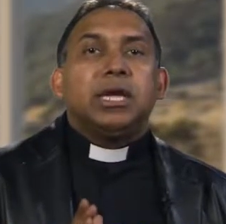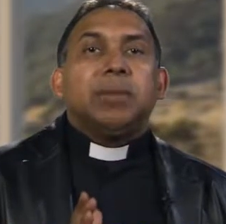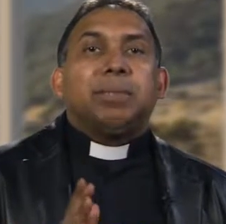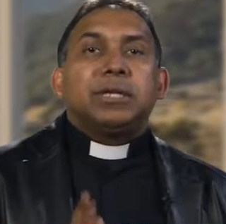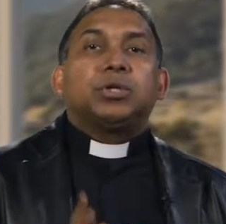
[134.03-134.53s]

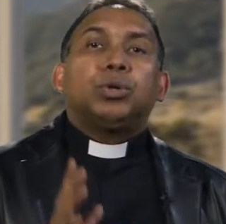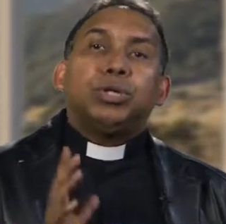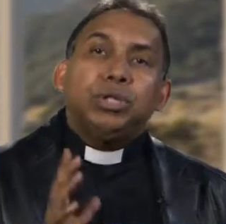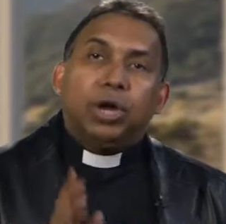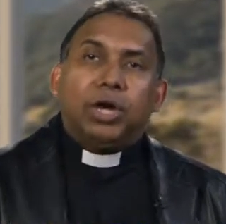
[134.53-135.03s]
but
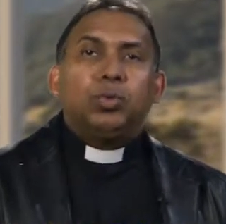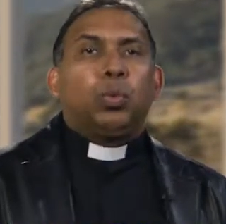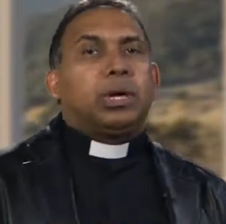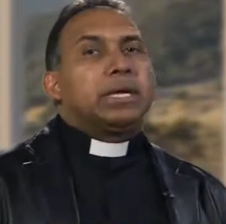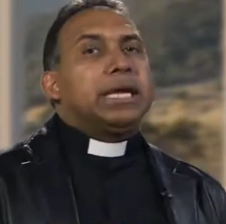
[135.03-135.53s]
could not
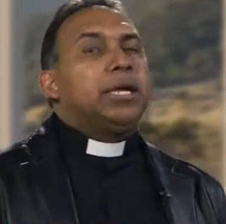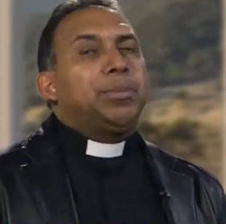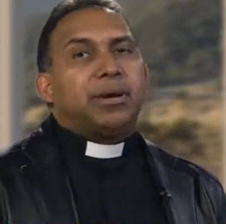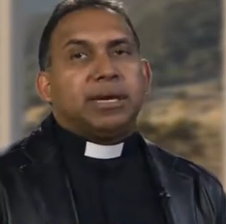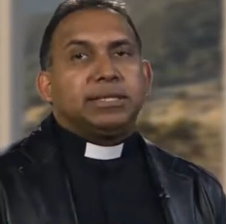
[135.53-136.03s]
work any
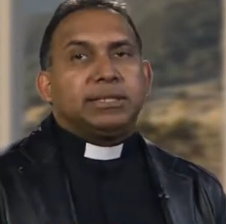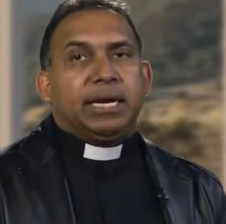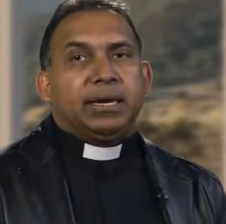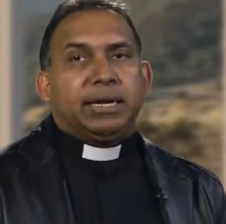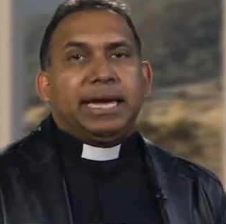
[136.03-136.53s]
miracles
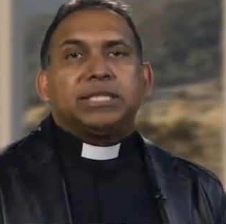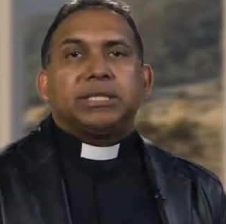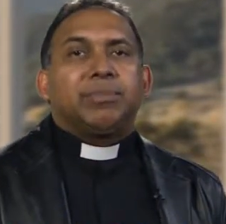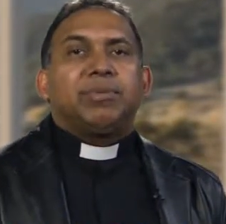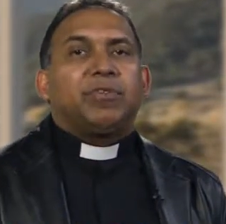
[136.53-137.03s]
there
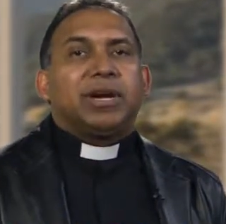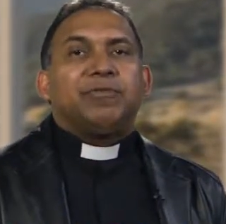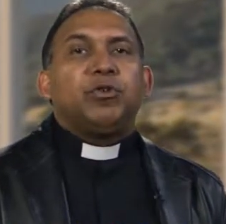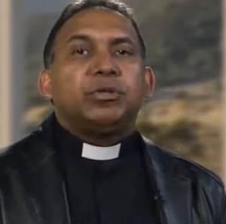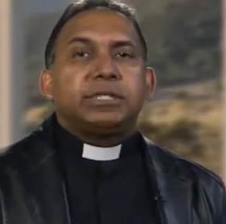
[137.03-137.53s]
except for a
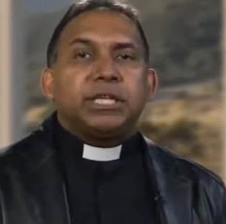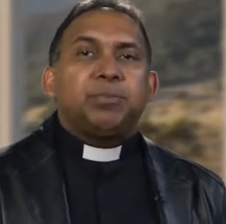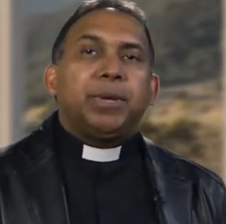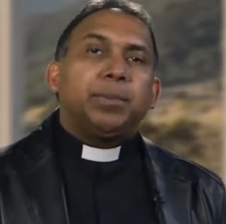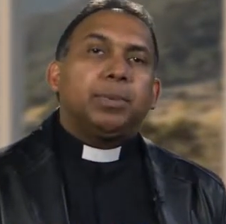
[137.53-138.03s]
few sick
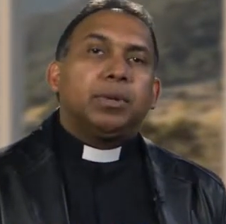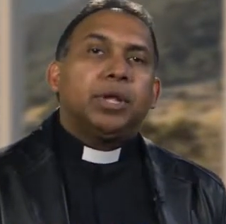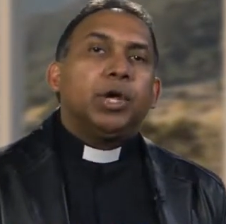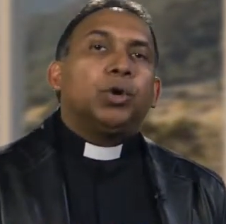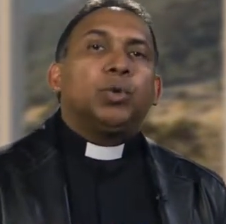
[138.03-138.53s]
people
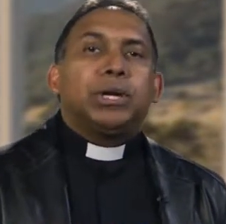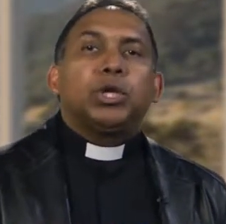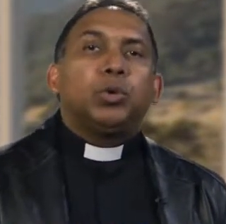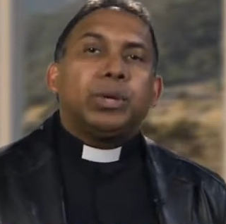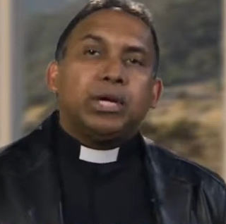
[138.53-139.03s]
who were
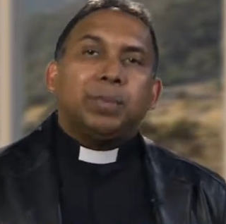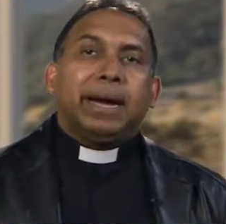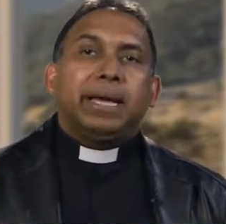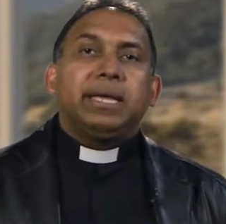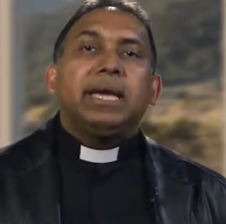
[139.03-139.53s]
cured
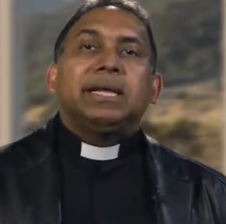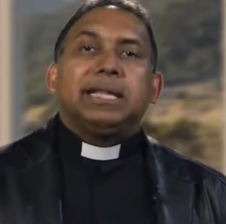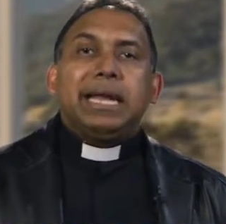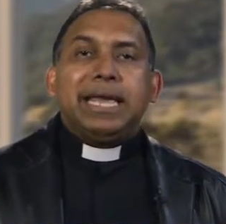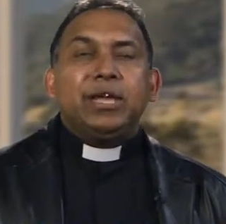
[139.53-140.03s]
by the
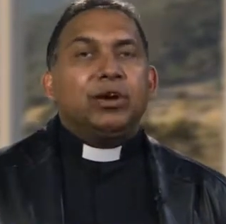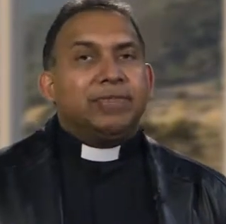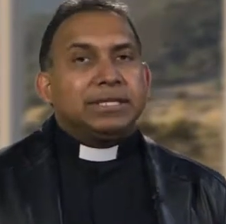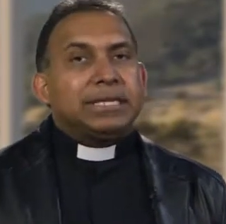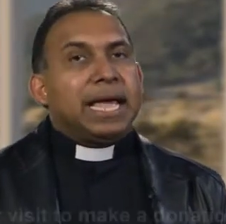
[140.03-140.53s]
laying of
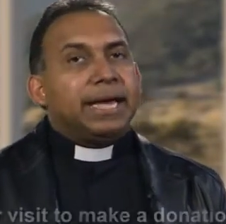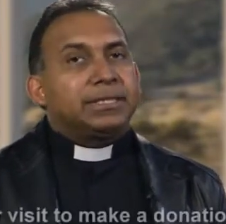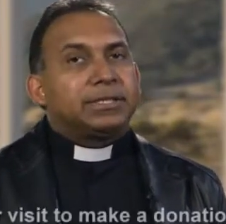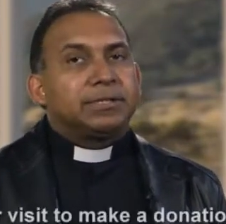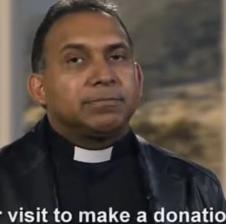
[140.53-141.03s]
his hands.